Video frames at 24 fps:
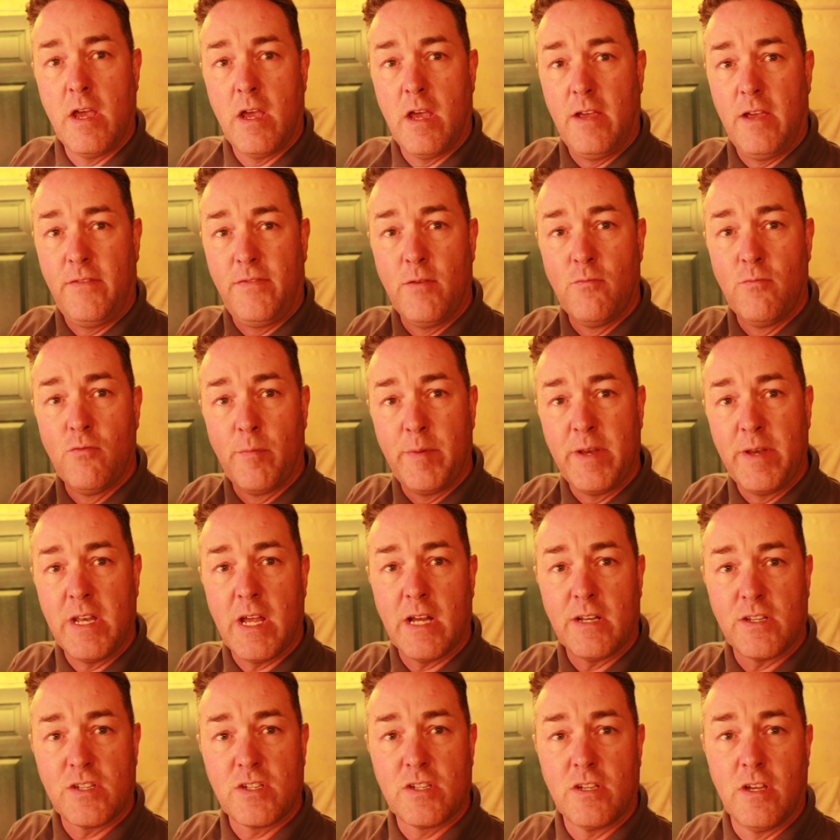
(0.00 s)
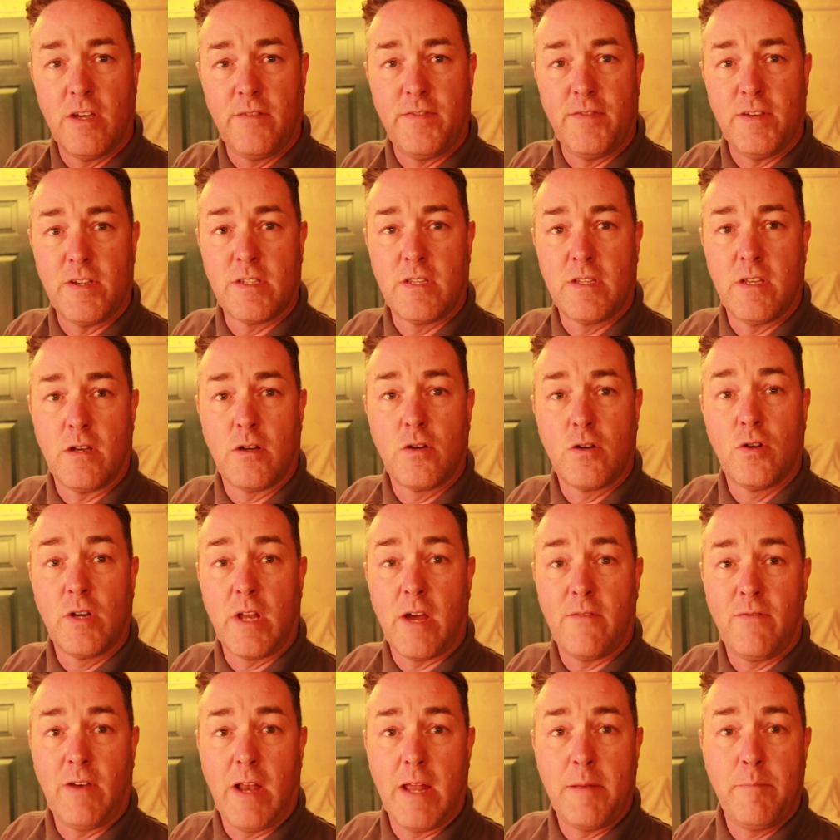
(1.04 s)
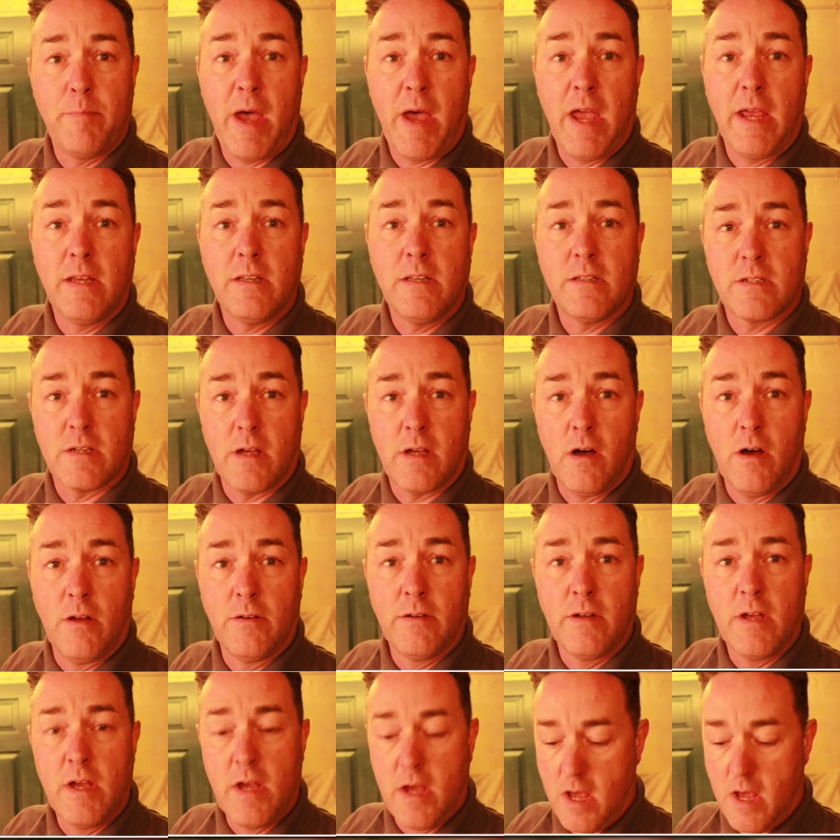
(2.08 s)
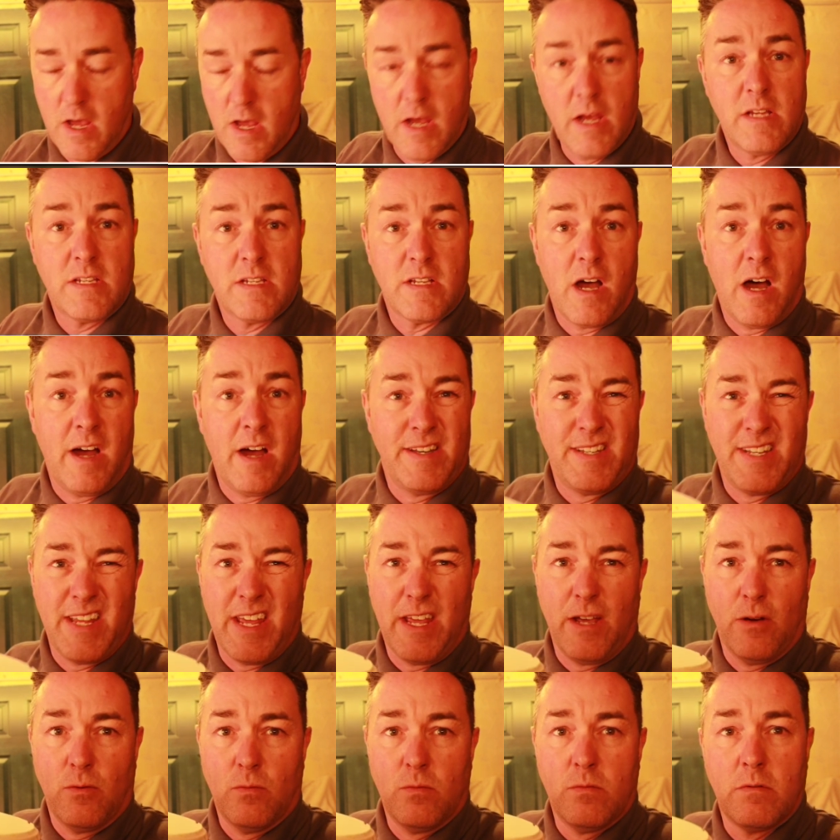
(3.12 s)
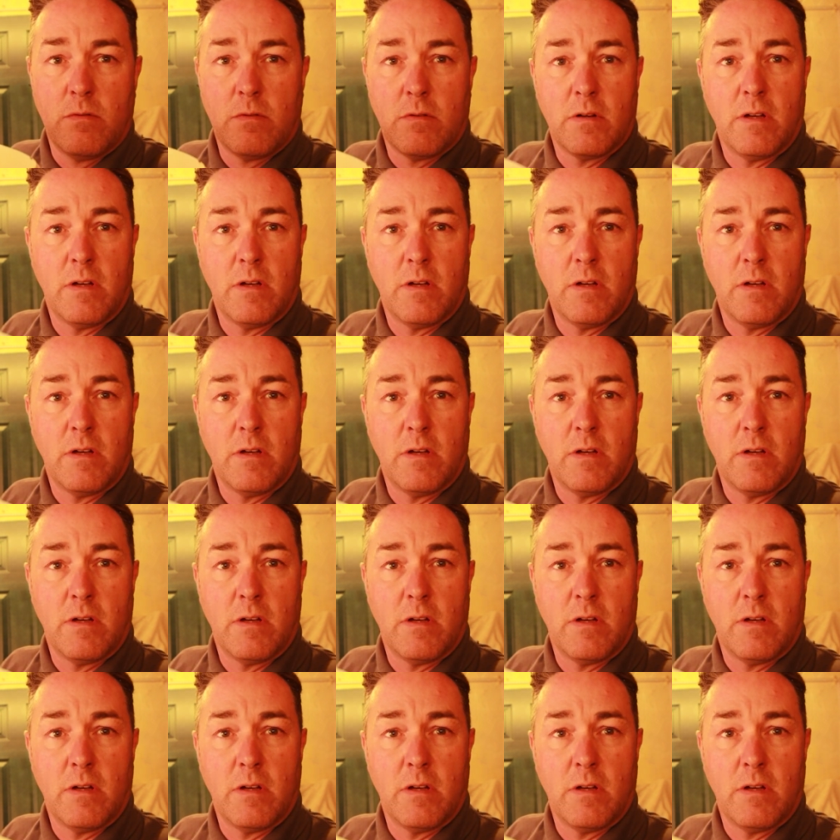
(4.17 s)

If you're rubbing down a surface that could have lead paint on, it's ideal.